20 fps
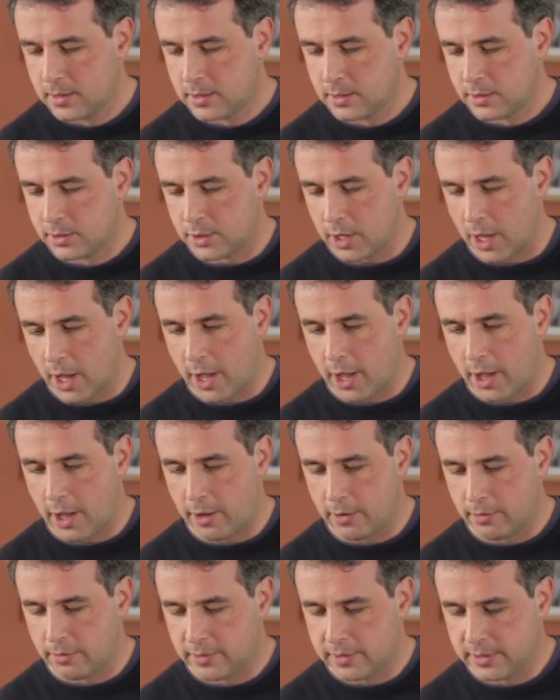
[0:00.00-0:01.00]

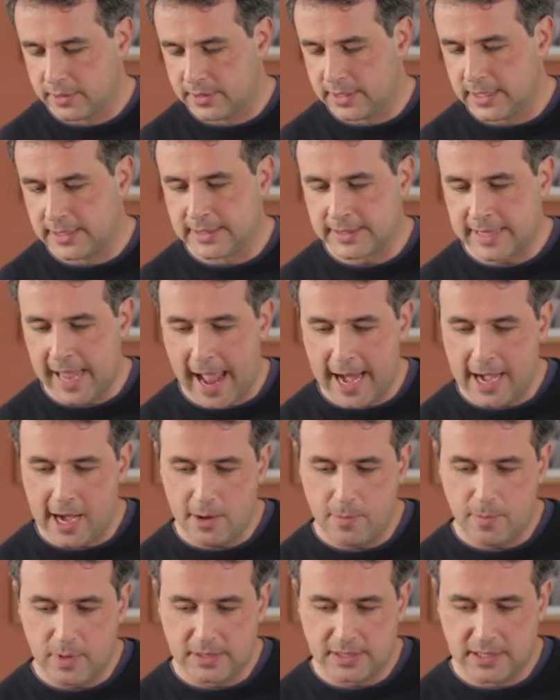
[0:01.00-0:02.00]
So this
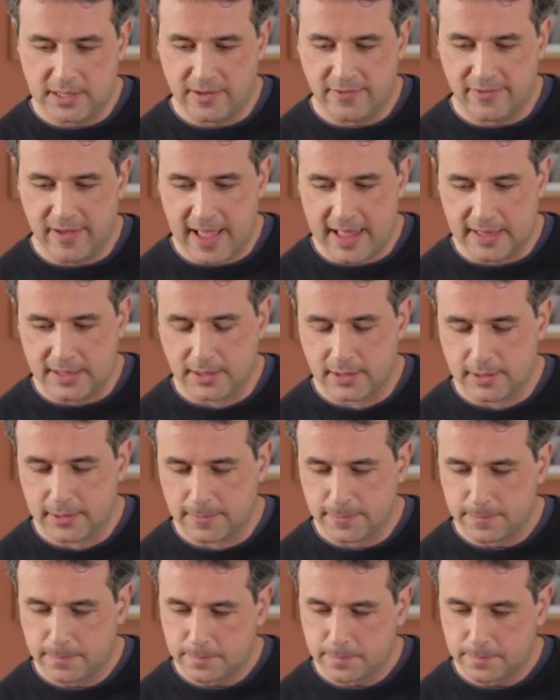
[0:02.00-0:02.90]
cannot be the defense.